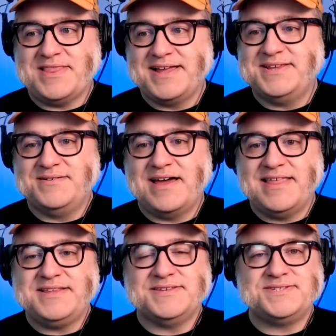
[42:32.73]
I like to, I
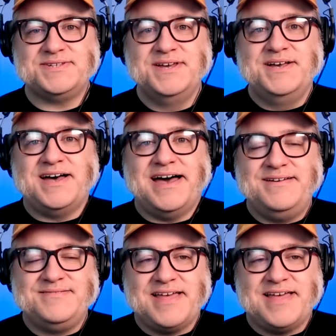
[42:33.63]
like to, see, I